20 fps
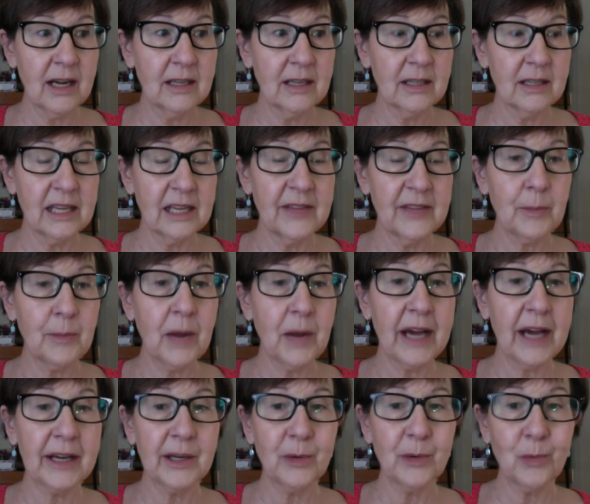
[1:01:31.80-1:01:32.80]
in the
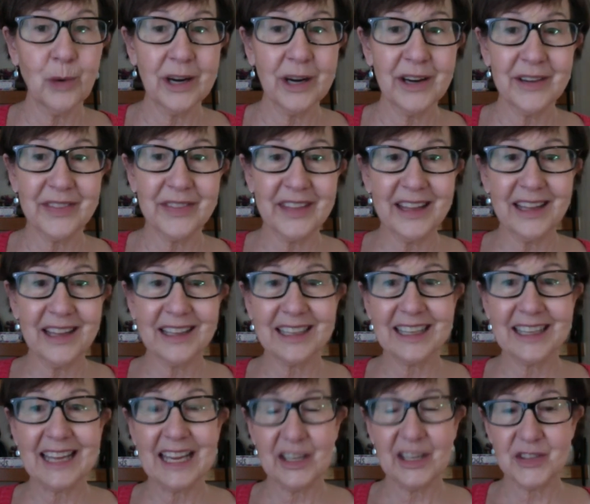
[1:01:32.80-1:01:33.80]
body where the
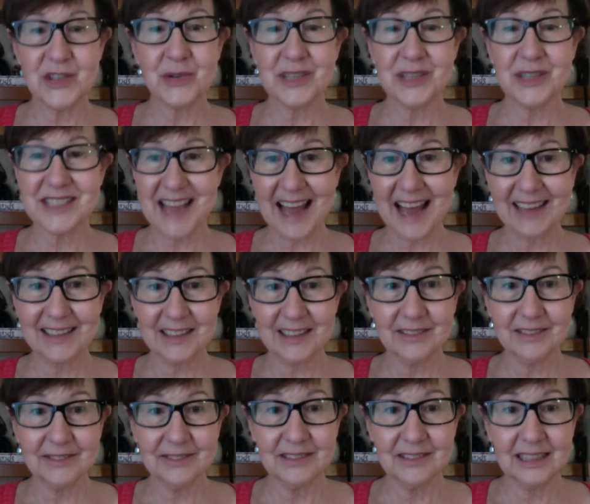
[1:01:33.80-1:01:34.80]
cancer is
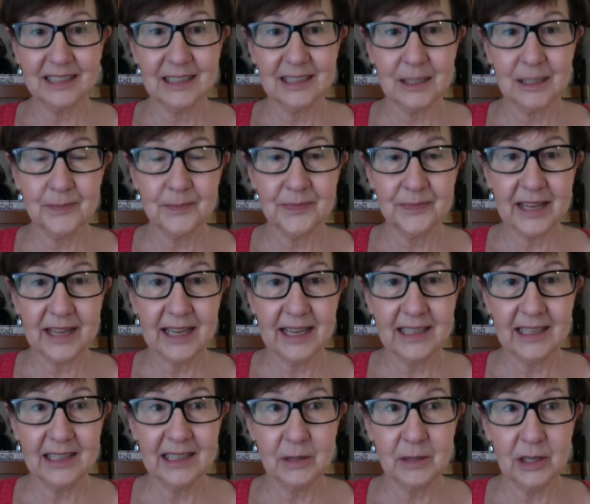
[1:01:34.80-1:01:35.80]
active. And,
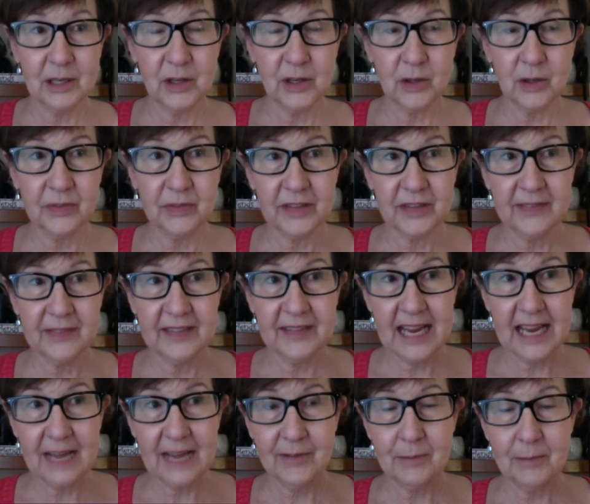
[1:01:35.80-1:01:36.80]
they
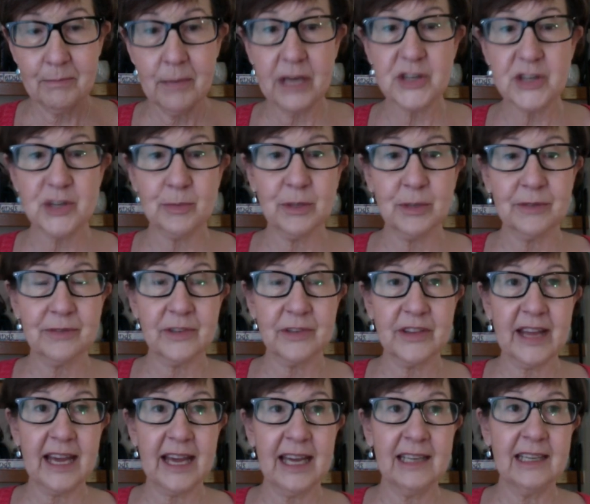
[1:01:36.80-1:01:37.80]
have a measurement for
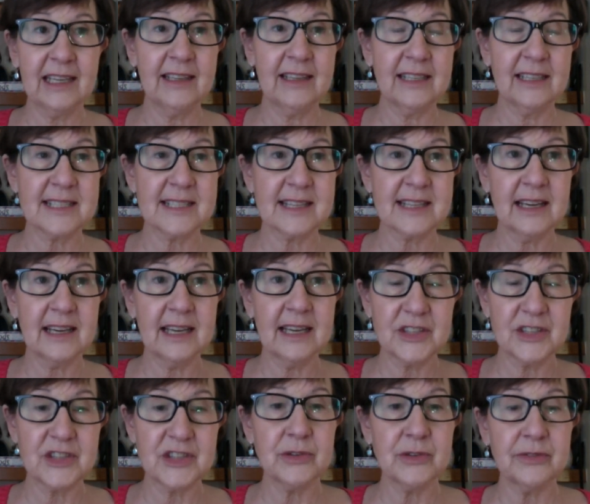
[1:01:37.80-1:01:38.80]
that, and it's the
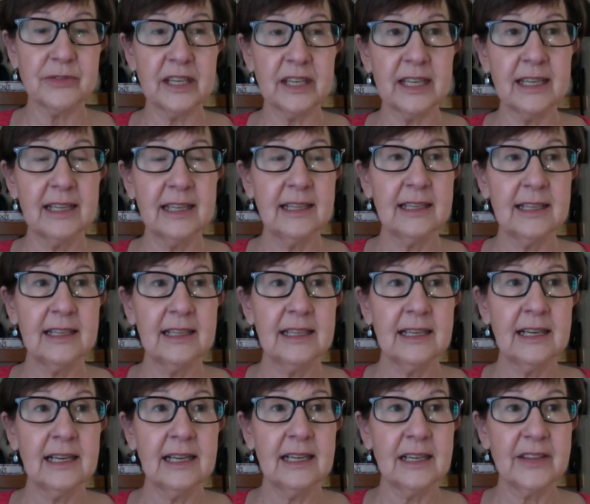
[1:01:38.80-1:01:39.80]
SUV,
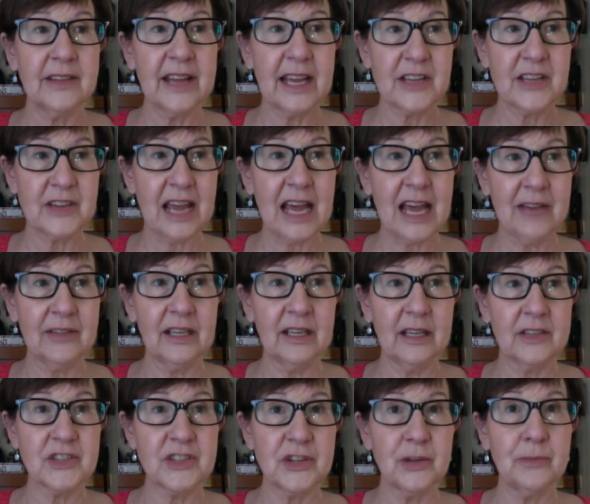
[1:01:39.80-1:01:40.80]
the avid
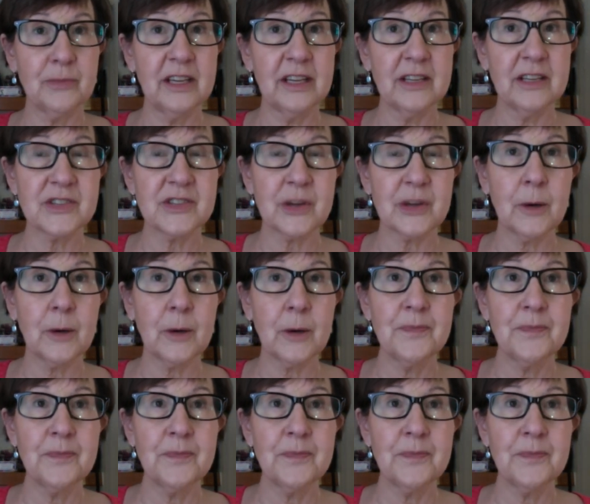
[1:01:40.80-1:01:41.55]
SUV. So